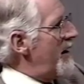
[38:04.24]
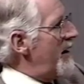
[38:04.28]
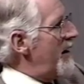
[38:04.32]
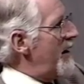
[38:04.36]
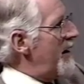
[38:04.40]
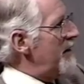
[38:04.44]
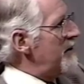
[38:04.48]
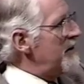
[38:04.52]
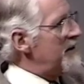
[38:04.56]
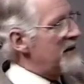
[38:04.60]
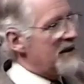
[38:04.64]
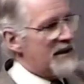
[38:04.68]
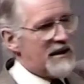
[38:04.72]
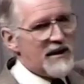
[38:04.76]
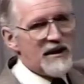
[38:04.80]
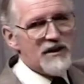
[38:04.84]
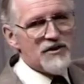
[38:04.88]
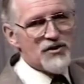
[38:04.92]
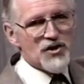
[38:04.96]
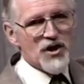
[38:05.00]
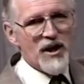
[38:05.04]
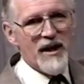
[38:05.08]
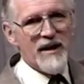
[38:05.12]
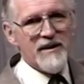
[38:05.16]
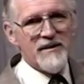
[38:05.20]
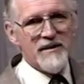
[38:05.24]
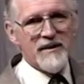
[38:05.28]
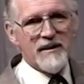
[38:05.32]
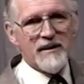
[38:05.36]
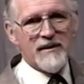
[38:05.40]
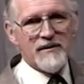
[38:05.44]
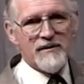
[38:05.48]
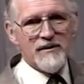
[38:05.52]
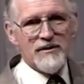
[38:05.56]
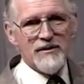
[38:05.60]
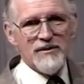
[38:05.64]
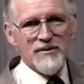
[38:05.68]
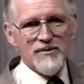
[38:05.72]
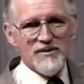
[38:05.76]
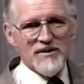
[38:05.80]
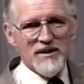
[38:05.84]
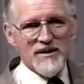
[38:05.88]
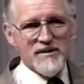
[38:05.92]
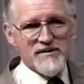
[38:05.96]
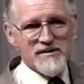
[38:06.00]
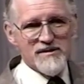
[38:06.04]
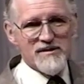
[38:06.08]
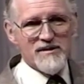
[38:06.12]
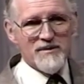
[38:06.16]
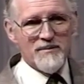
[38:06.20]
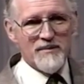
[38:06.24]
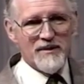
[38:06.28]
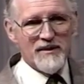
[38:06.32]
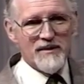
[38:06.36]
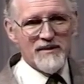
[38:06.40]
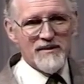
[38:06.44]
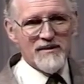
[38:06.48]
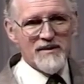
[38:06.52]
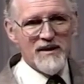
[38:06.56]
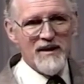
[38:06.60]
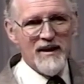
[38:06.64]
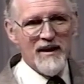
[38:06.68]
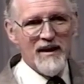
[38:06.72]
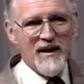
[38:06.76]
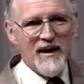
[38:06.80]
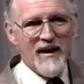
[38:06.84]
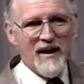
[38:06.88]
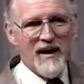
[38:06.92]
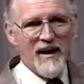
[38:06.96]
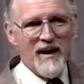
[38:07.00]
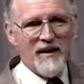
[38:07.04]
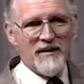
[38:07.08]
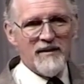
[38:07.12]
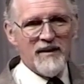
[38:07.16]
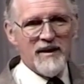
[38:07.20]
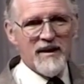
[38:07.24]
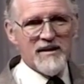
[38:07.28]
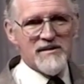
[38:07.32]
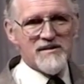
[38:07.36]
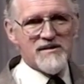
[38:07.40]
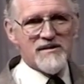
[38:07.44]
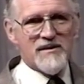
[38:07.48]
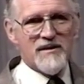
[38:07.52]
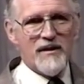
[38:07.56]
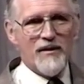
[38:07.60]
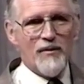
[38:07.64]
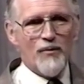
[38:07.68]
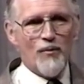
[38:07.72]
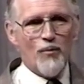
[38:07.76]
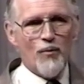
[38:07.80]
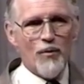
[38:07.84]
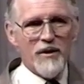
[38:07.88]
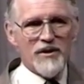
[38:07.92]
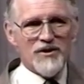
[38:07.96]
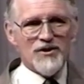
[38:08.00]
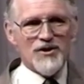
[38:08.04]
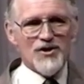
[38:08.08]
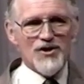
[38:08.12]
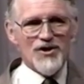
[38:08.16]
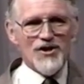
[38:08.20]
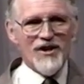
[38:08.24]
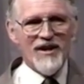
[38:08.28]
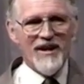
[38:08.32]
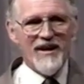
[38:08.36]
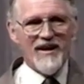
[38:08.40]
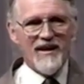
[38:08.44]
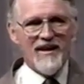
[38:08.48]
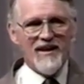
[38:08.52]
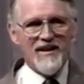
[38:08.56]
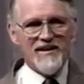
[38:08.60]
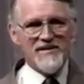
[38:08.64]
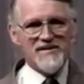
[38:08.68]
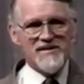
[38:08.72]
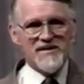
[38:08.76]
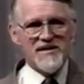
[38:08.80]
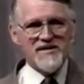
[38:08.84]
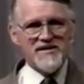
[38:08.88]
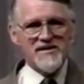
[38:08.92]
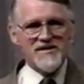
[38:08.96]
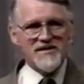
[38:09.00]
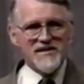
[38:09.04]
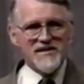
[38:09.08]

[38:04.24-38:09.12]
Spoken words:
under each heading in the New Testament, and ask, which is this